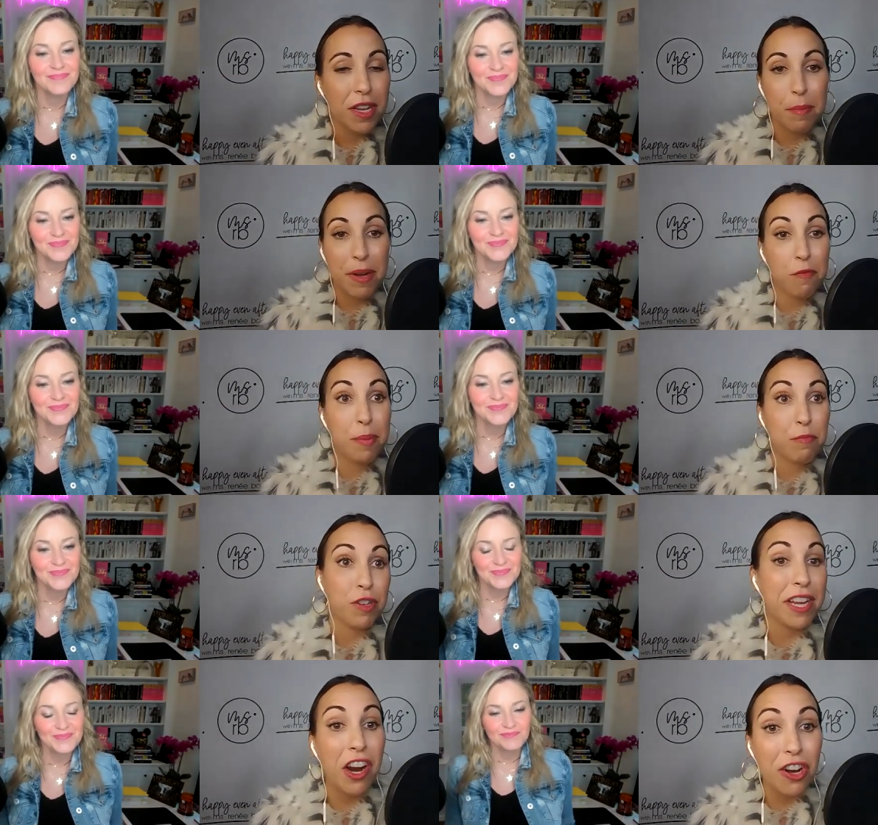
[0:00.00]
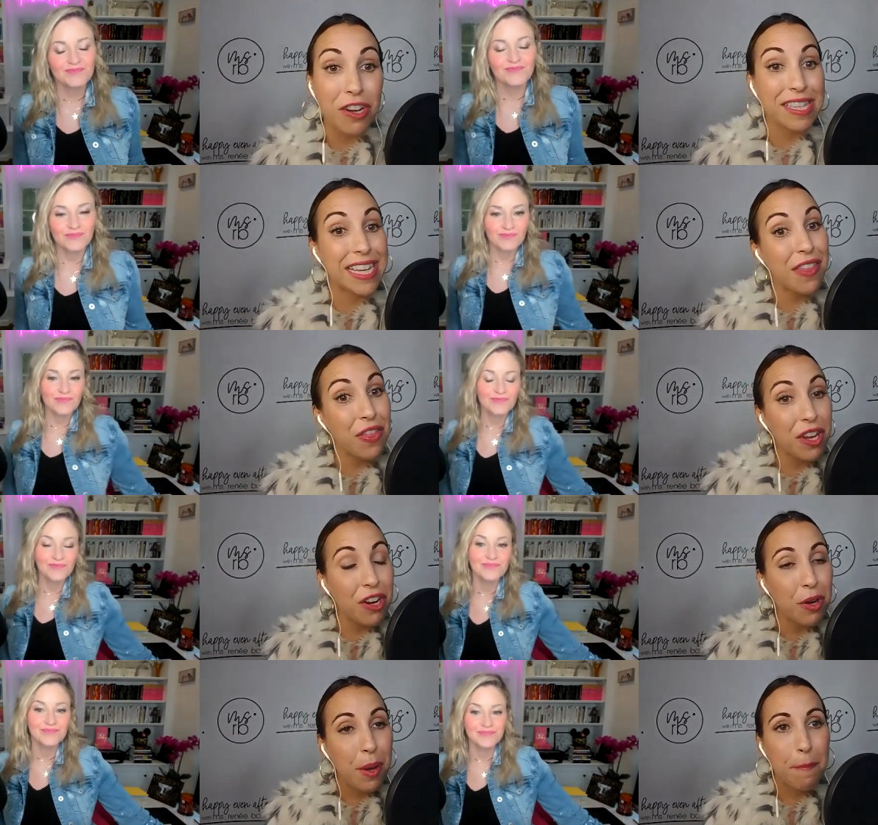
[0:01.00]
Speaker 1: it might have been really hard to get
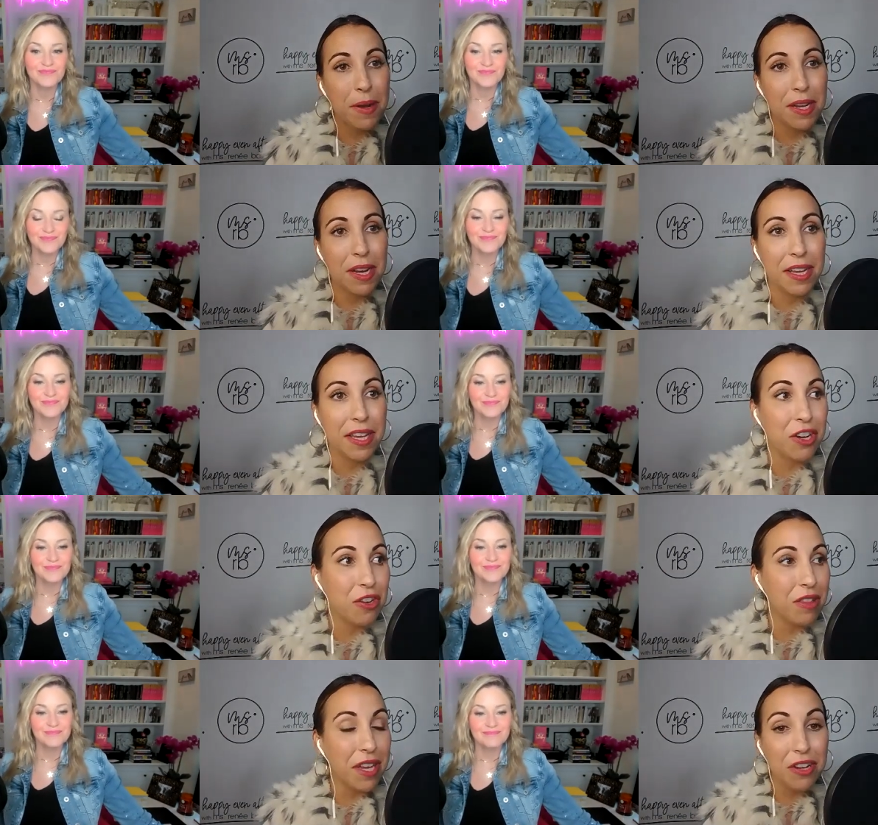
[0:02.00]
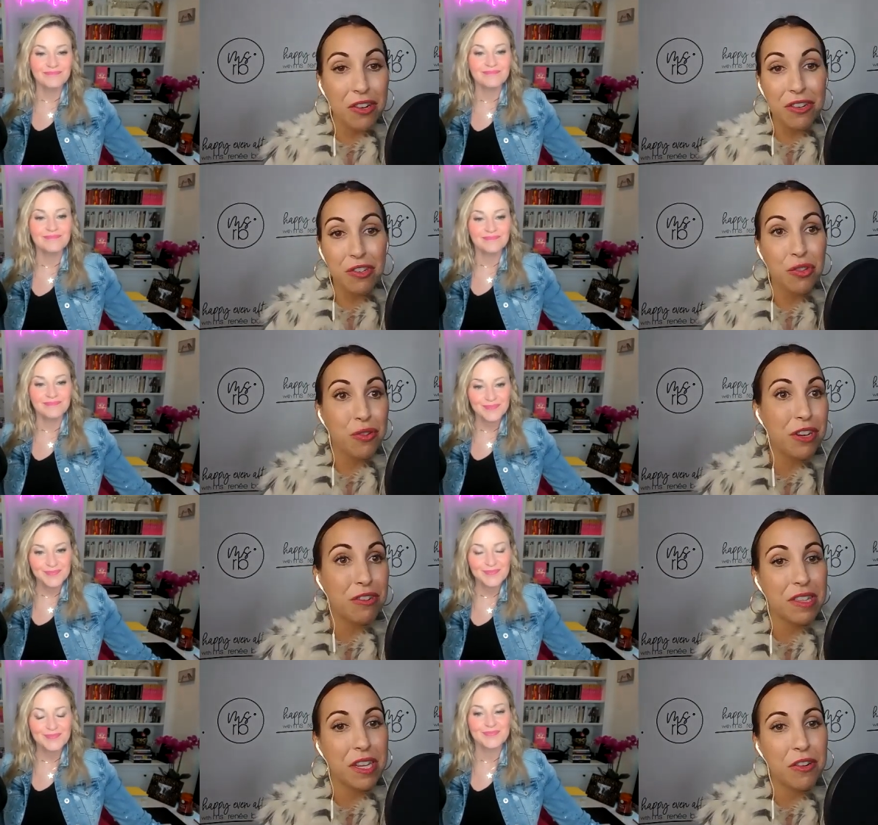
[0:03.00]
there, but a year later, two
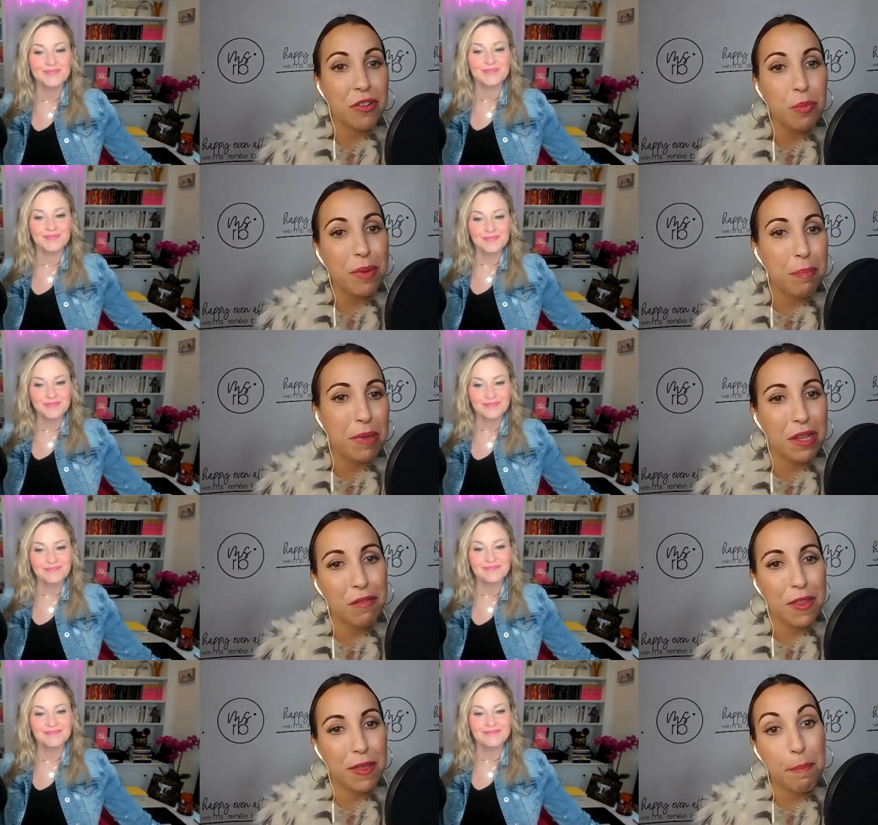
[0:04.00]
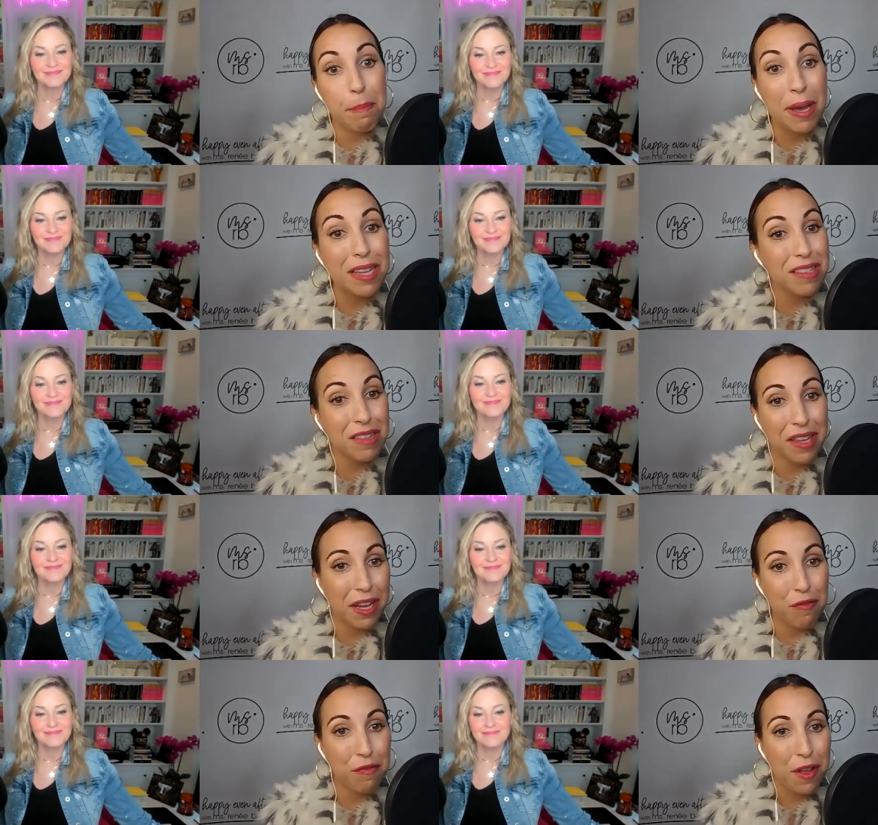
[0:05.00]
years later, you might be living the best
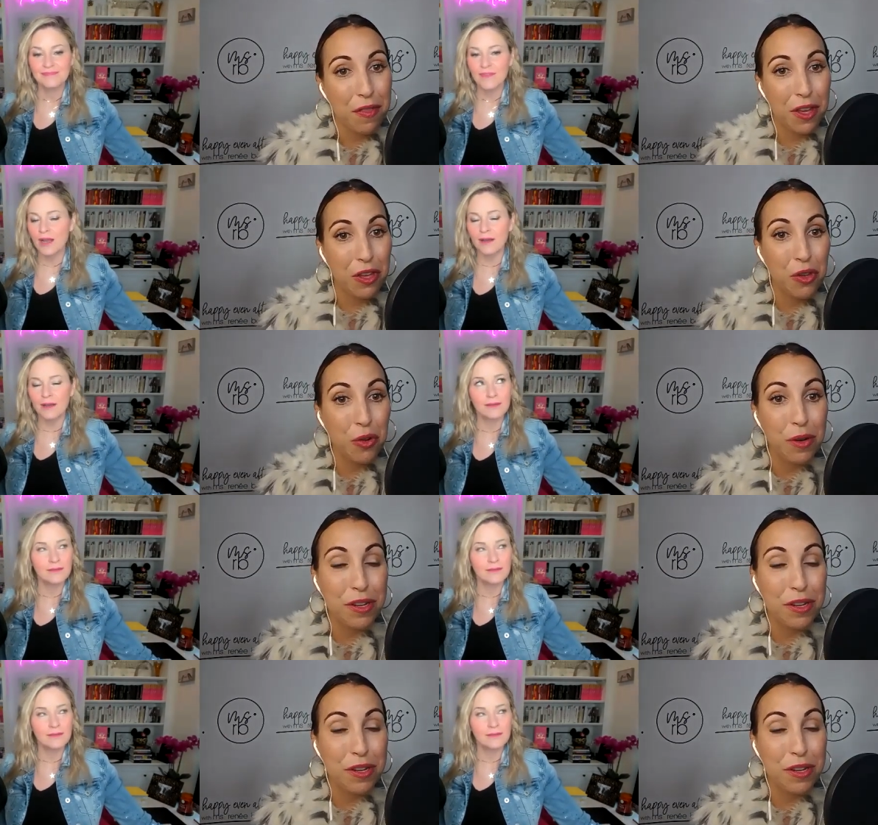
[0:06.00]
life that oh. you